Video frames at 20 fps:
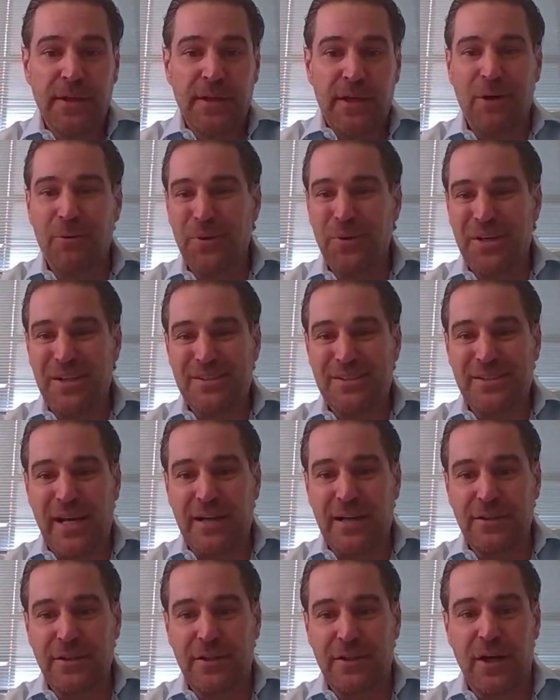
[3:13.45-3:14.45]
I wouldn't
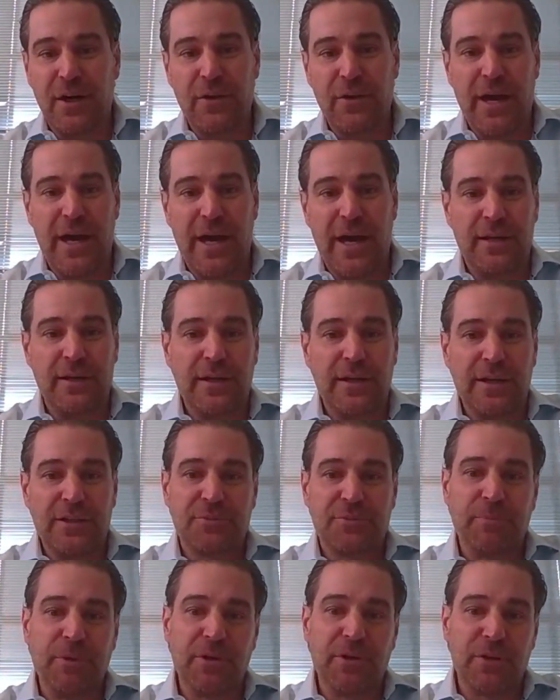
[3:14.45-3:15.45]
exactly call that a
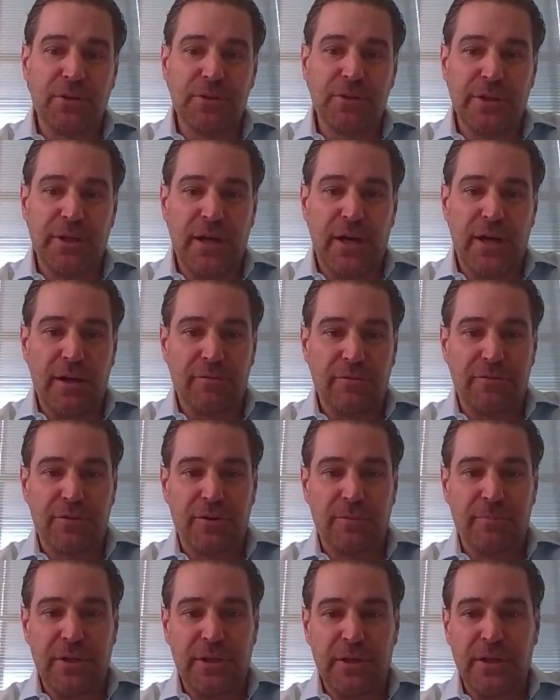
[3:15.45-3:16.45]
niche, but early on for
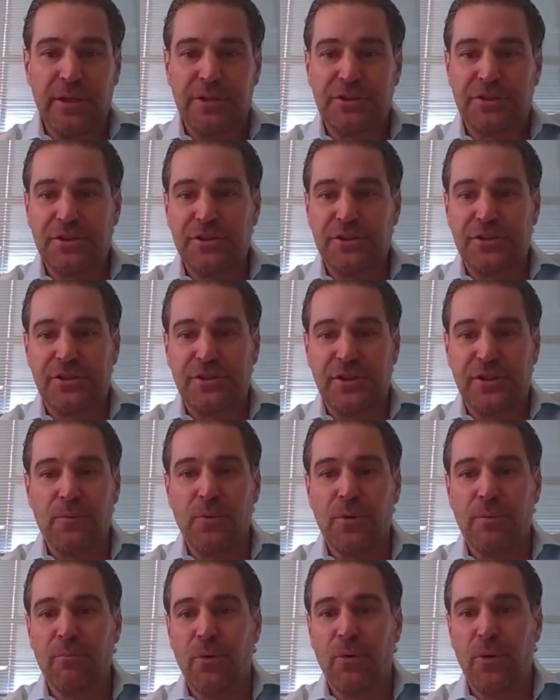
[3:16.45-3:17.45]
me, niches
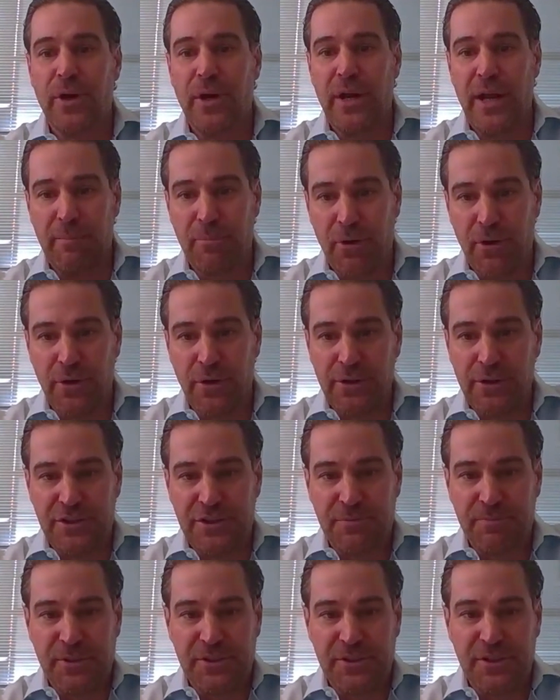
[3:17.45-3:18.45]
were more neighborhood
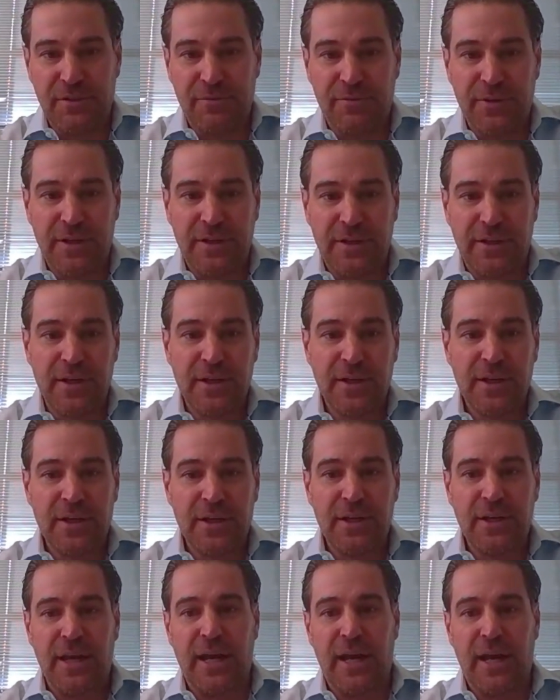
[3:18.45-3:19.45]
specific
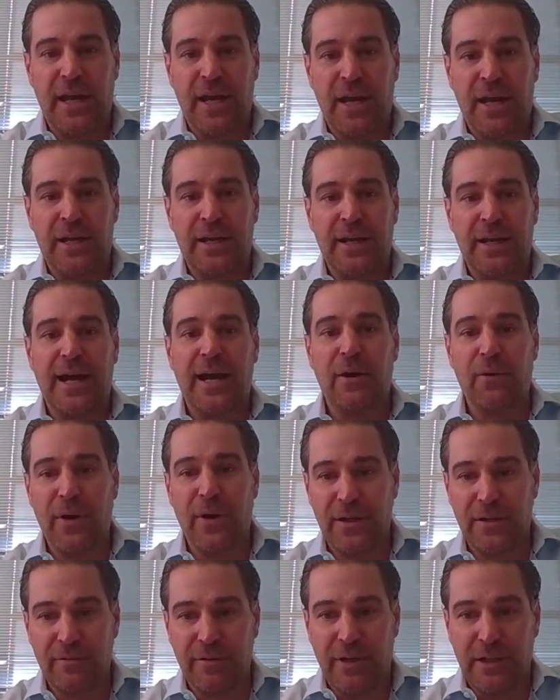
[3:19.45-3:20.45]
and how
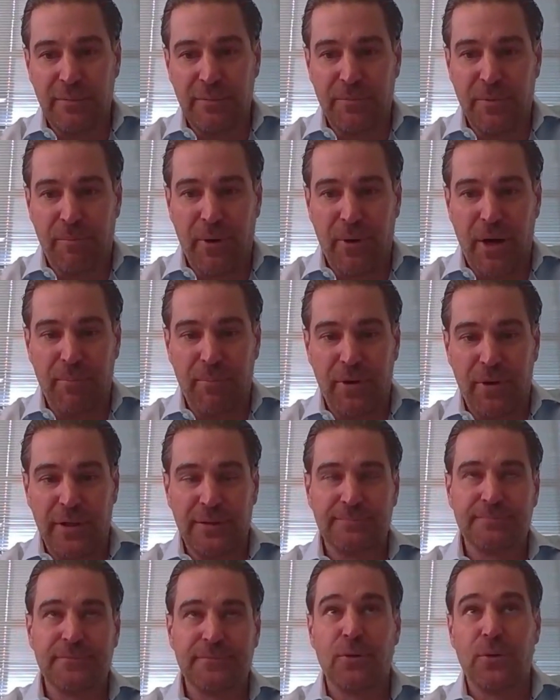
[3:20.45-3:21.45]
I developed the
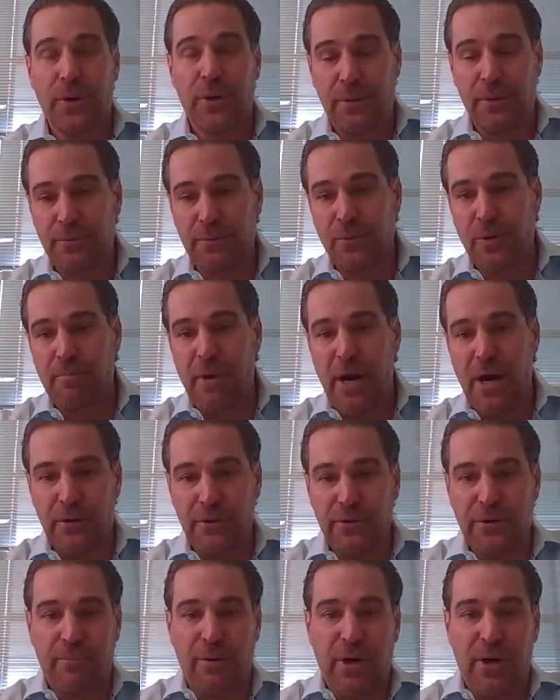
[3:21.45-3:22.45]
property or
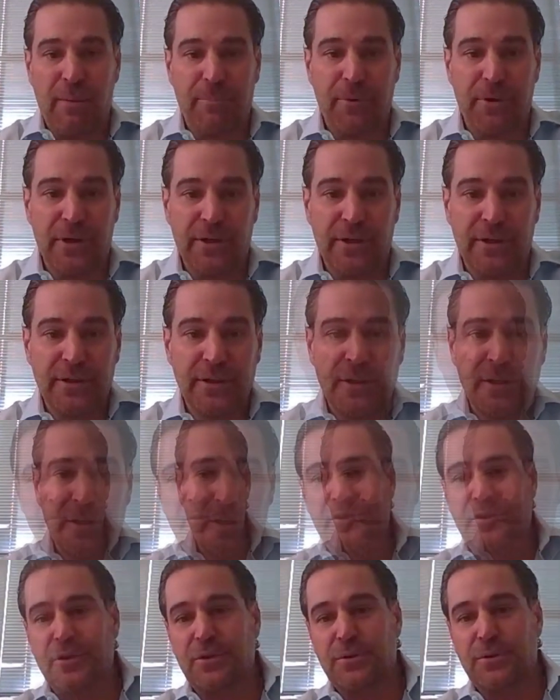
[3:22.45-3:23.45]
remodeled the property.
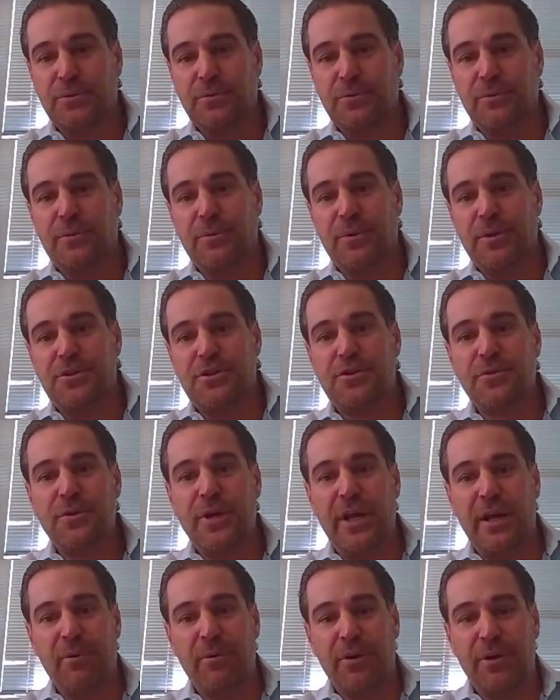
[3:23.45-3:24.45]
So there were two
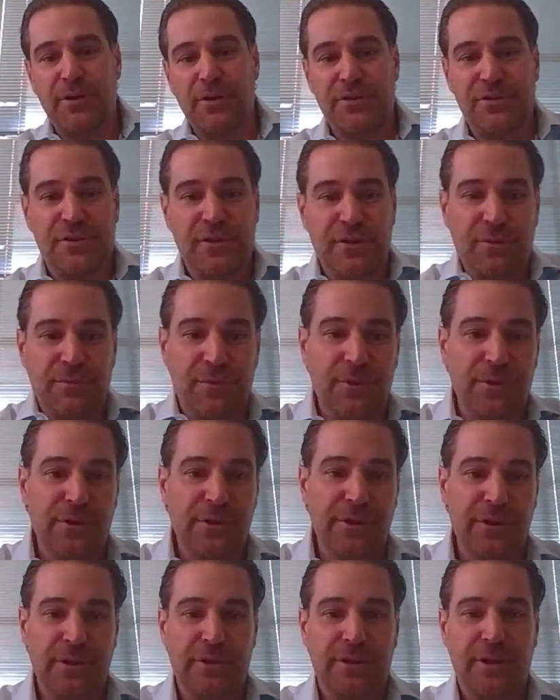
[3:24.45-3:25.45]
neighborhoods that
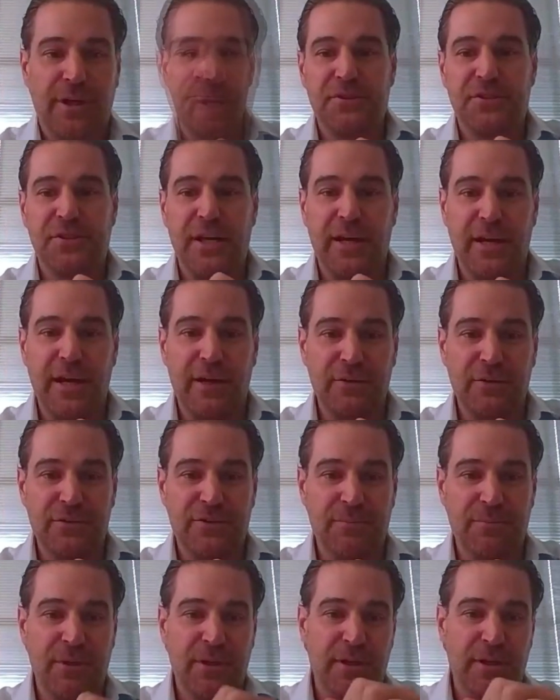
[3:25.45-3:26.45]
really stand out
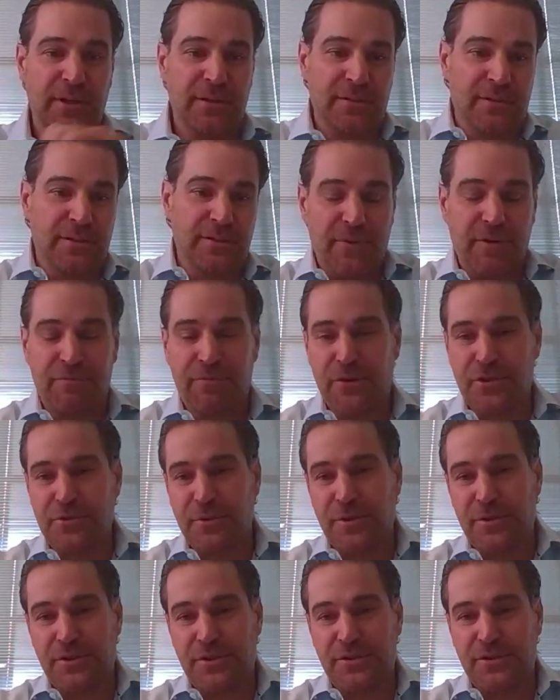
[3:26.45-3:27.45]
to me. And the first
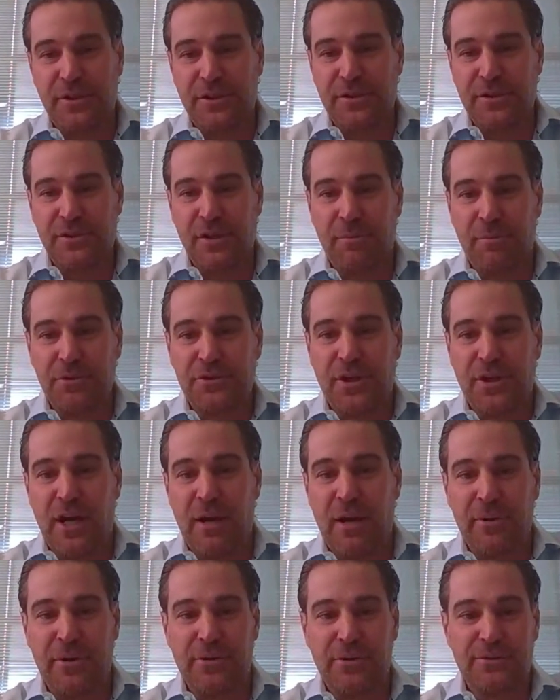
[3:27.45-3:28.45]
one is almost
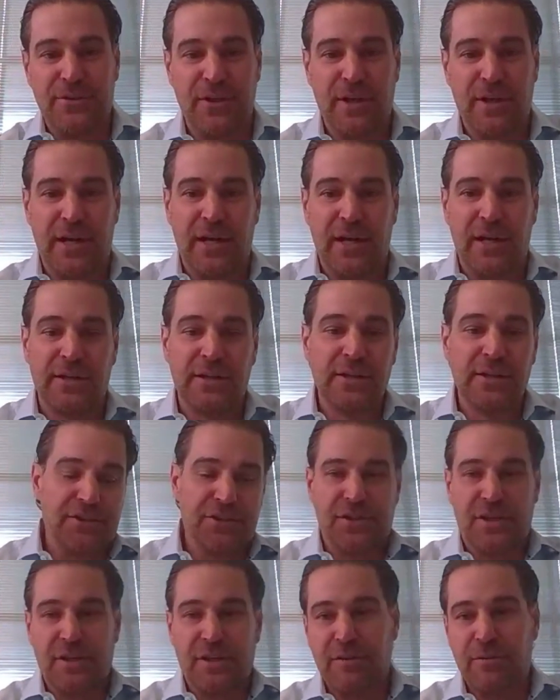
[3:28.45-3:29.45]
comical today,
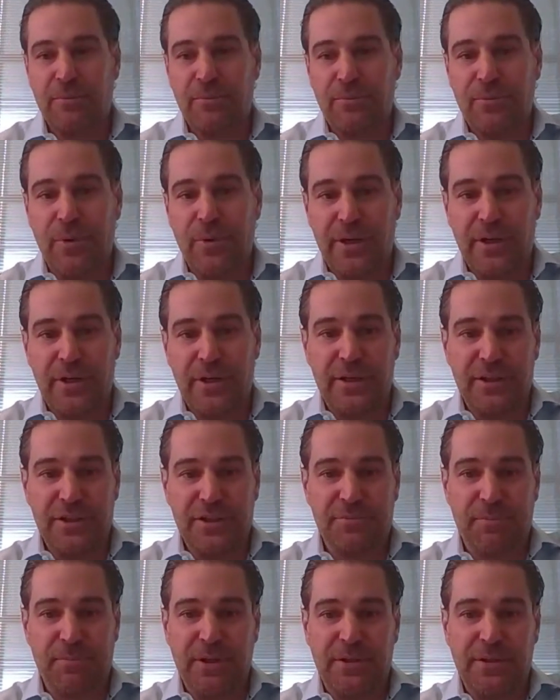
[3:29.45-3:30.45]
just given what it
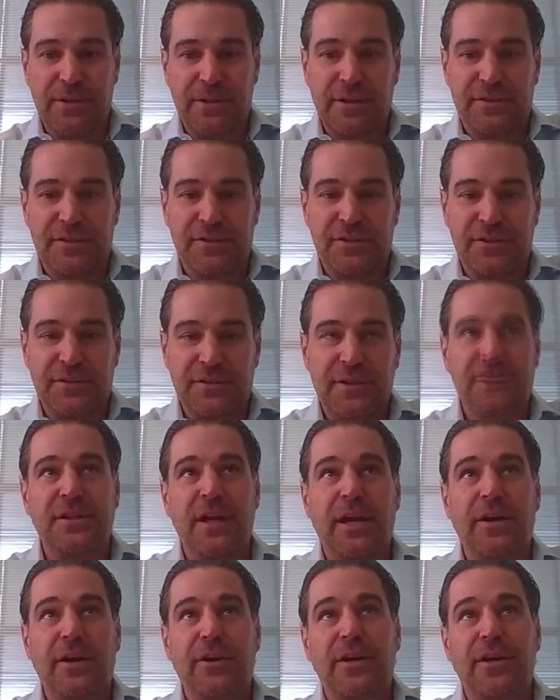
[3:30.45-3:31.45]
is, but it's
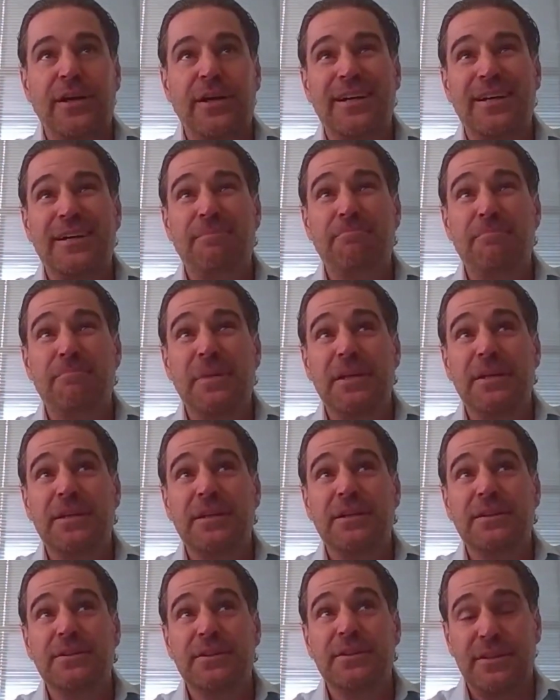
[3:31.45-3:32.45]
the area
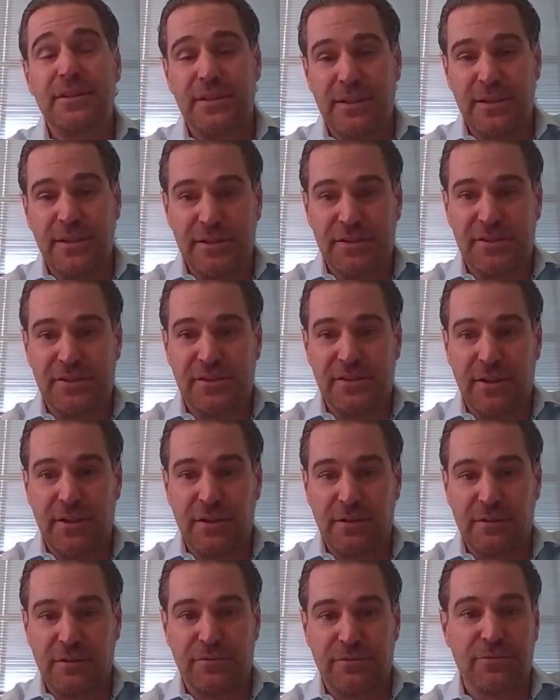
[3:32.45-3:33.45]
immediately east
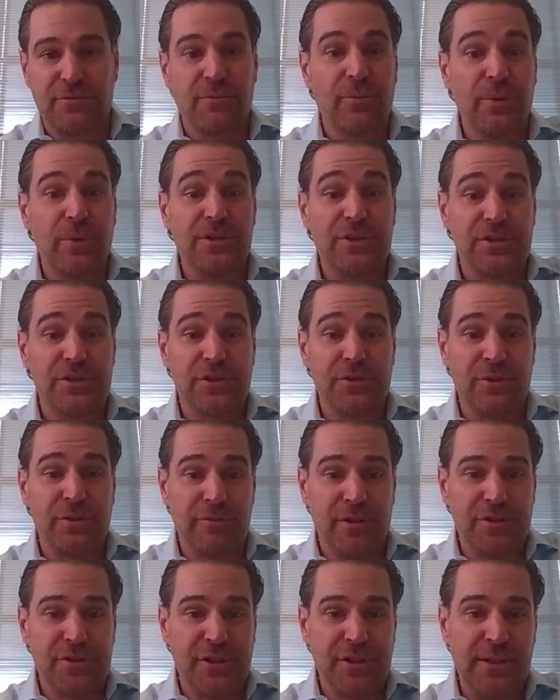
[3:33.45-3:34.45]
of Regis
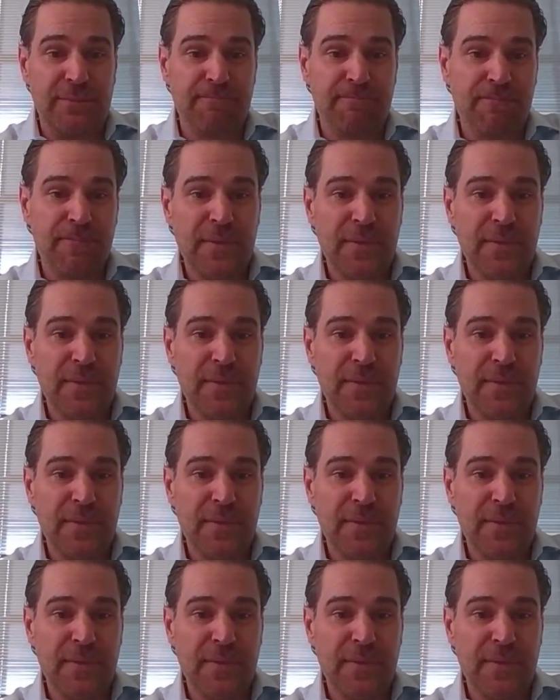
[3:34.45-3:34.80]
University.